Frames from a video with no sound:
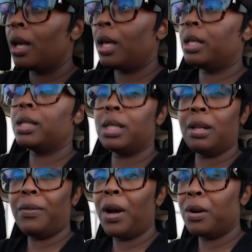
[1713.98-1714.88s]
And
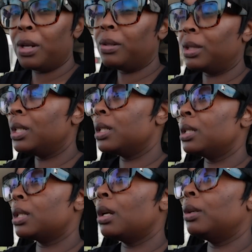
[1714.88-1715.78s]
stuff hurt on us,
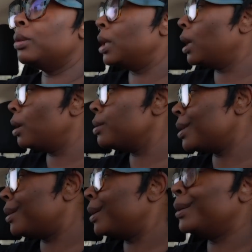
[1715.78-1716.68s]
so it
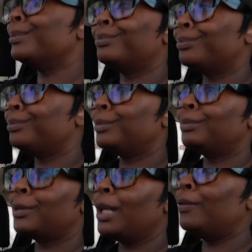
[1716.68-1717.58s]
hurts on
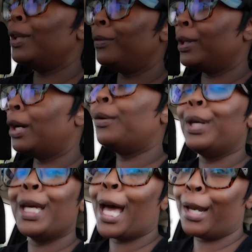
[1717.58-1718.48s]
him. Even if it
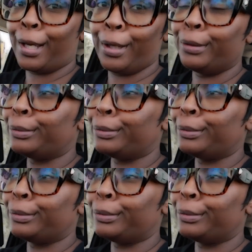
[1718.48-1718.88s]
don't, it gotta go.